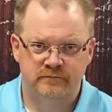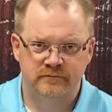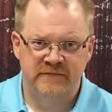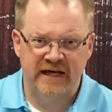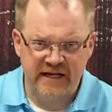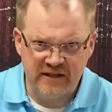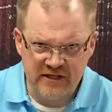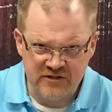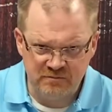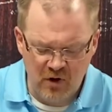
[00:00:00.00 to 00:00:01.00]
Yet in
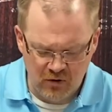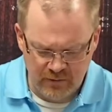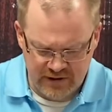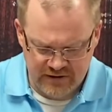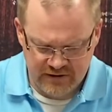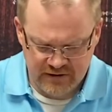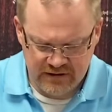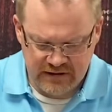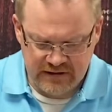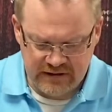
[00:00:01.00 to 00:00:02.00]
this moment,
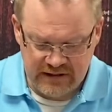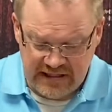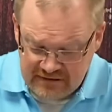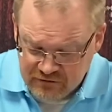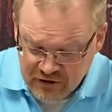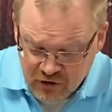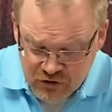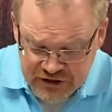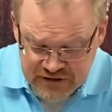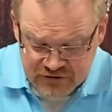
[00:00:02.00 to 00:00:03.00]
even though
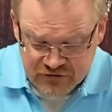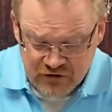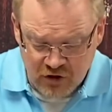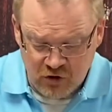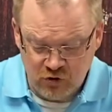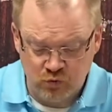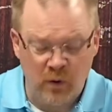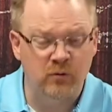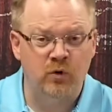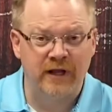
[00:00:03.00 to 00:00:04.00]
Jesus knows
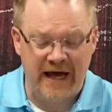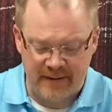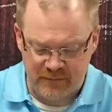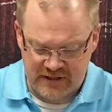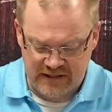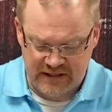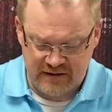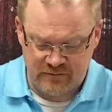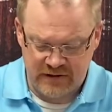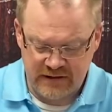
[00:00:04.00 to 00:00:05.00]
what will happen to
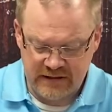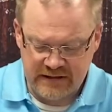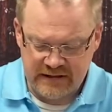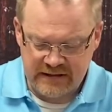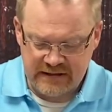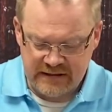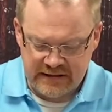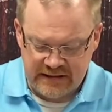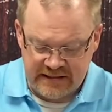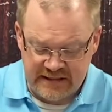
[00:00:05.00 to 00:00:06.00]
him,
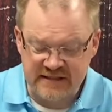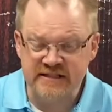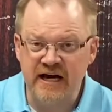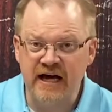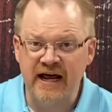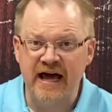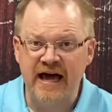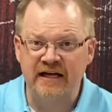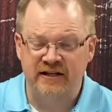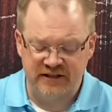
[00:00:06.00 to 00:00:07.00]
he does not
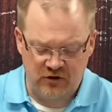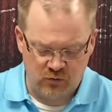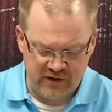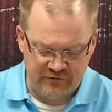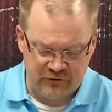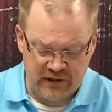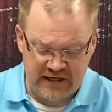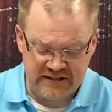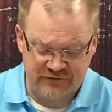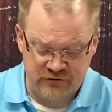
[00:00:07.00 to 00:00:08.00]
act like the Greek
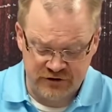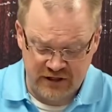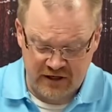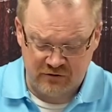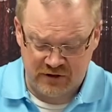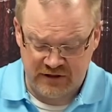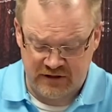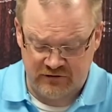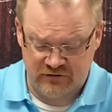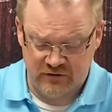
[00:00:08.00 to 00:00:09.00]
philosopher
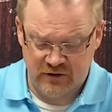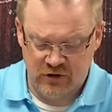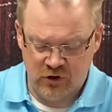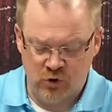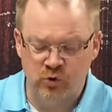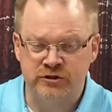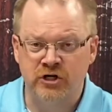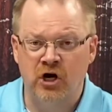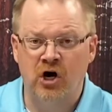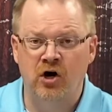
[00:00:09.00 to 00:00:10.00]
Socrates, who is
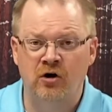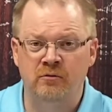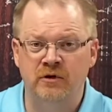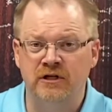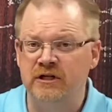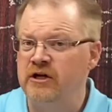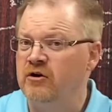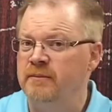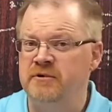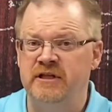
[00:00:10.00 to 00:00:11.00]
calm clear
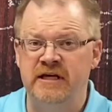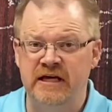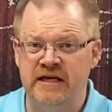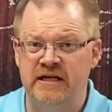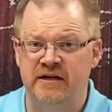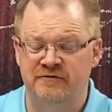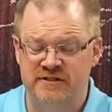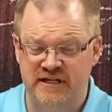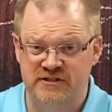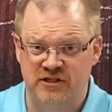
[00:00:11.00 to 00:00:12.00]
up to the end of his
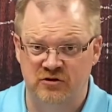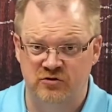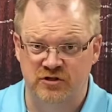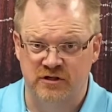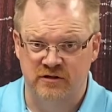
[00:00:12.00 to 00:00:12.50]
execution.